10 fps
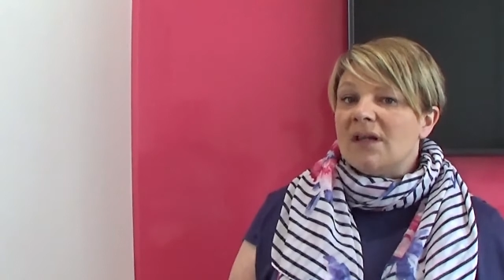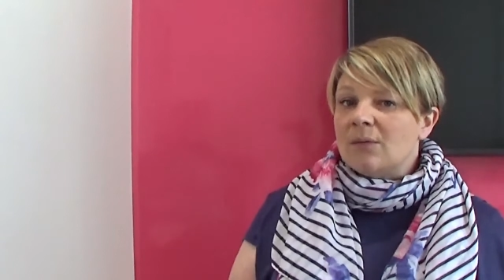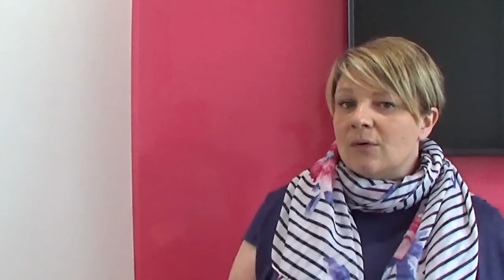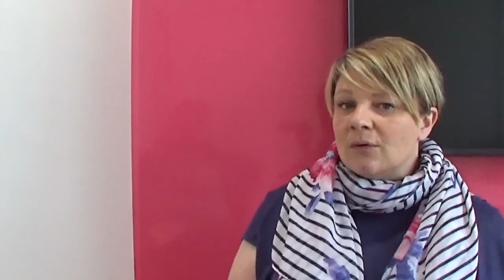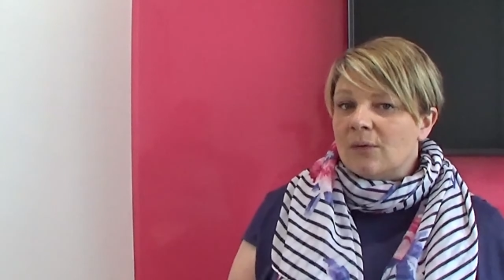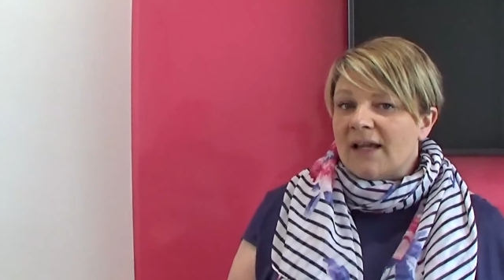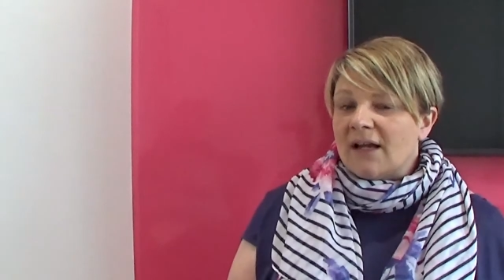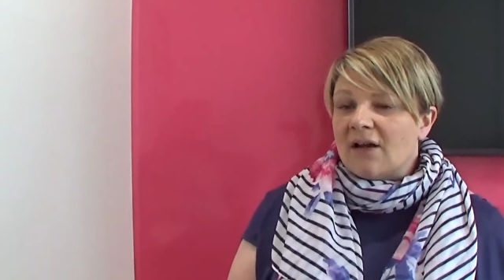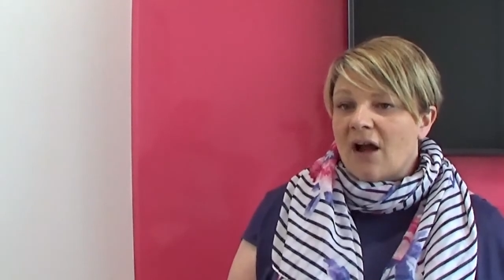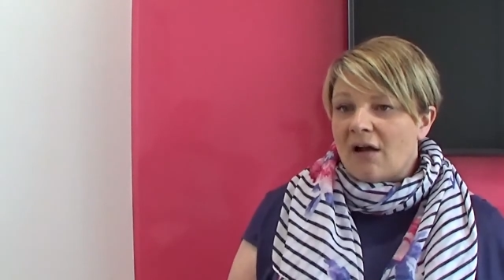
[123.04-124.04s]
will
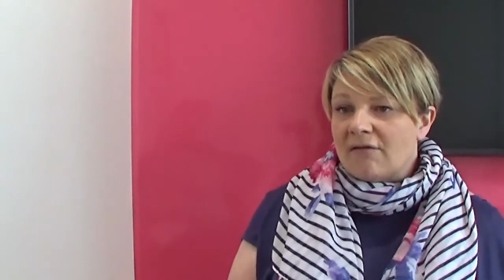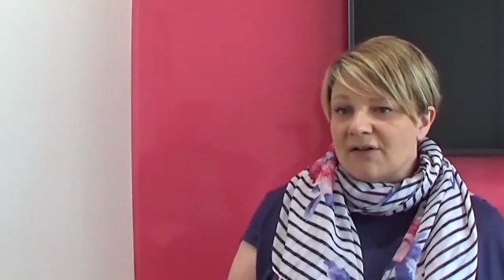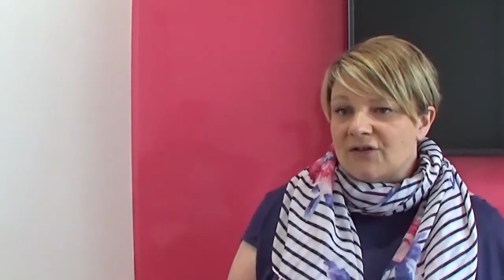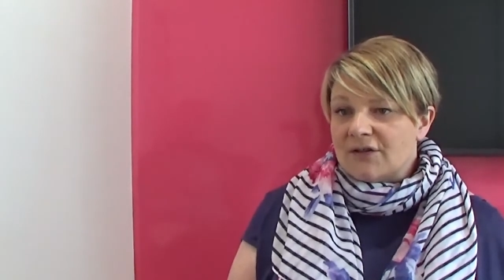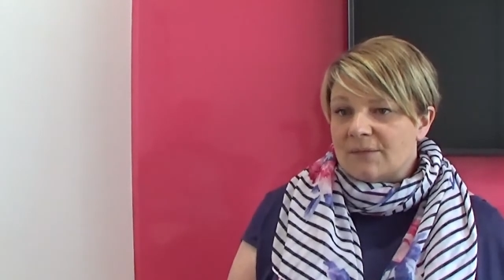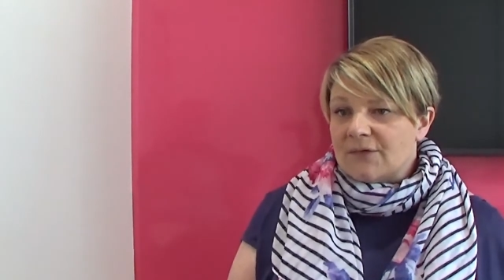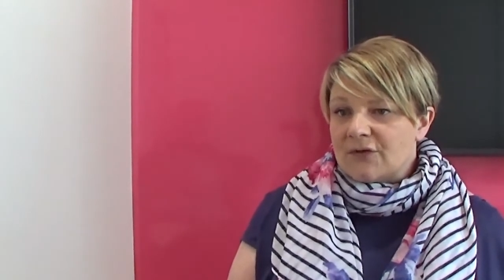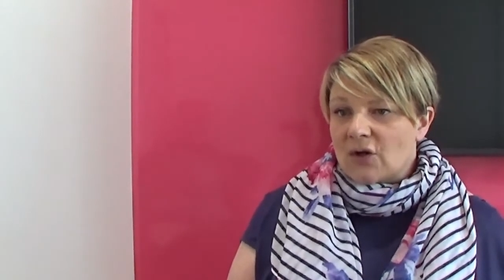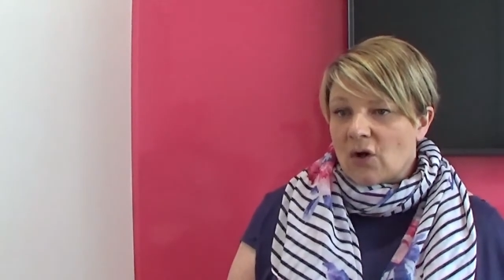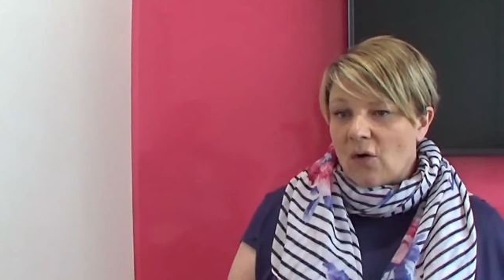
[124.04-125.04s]
encourage them
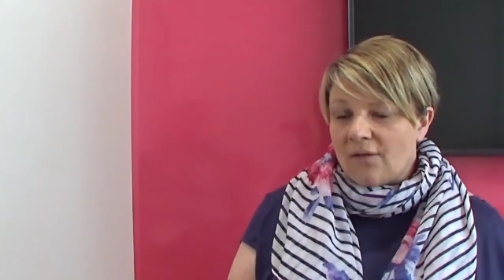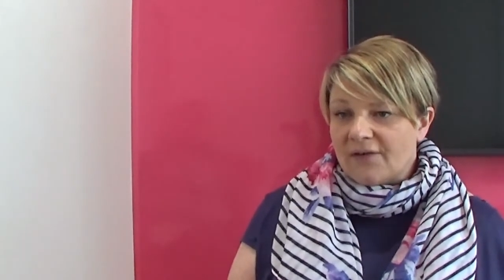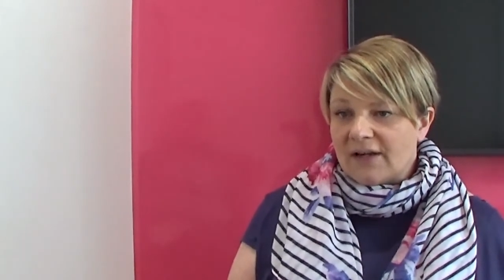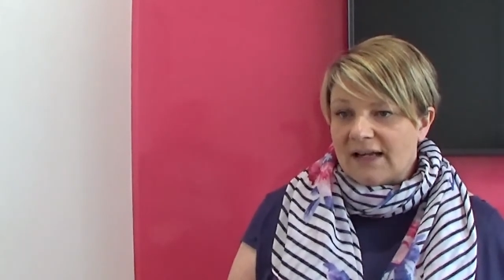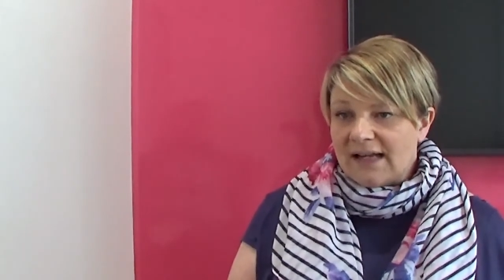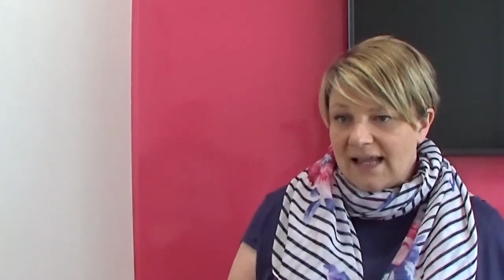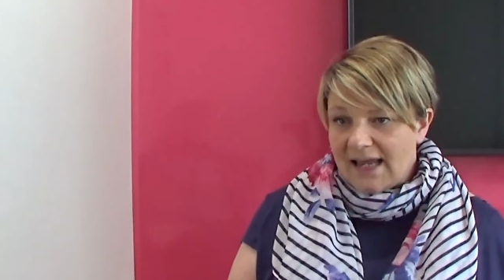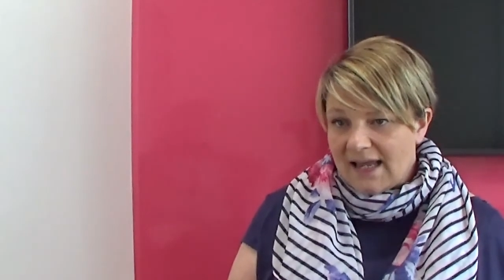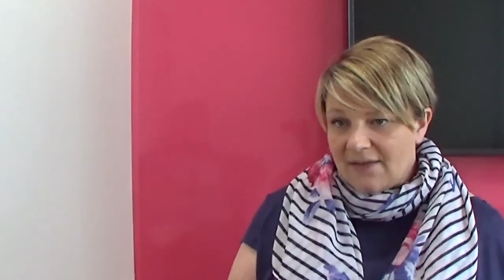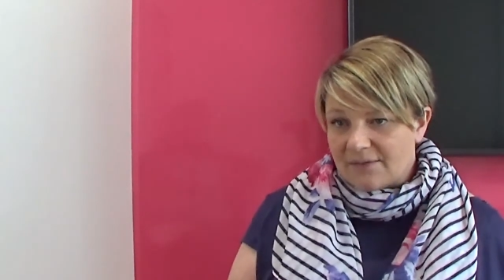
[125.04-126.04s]
to cough and
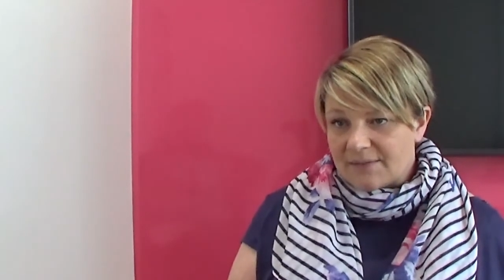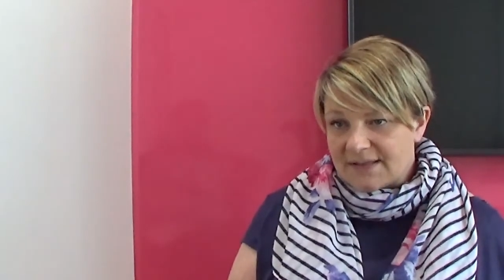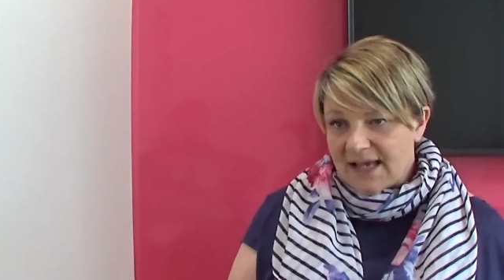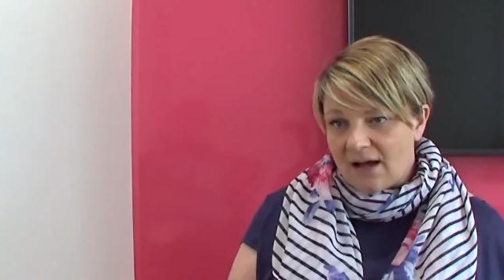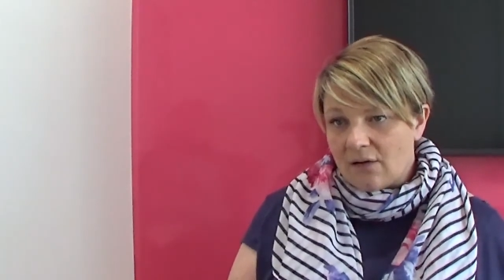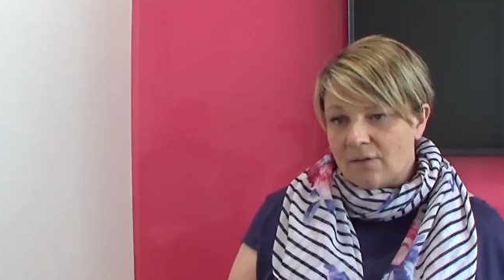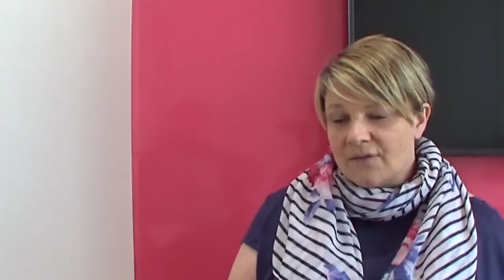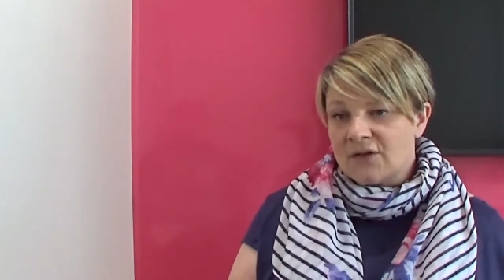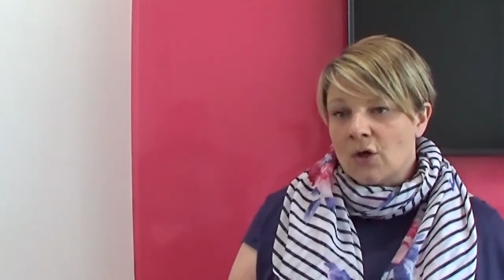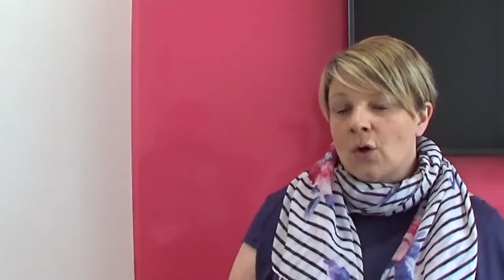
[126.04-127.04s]
clear
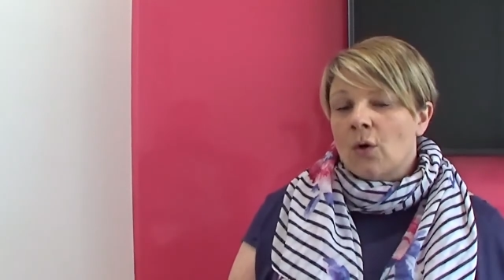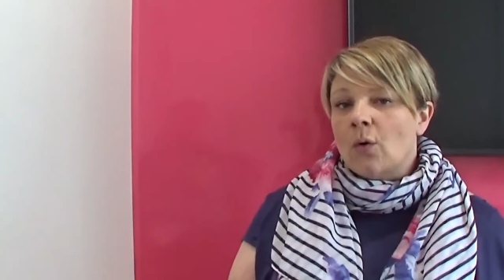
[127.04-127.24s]
themselves,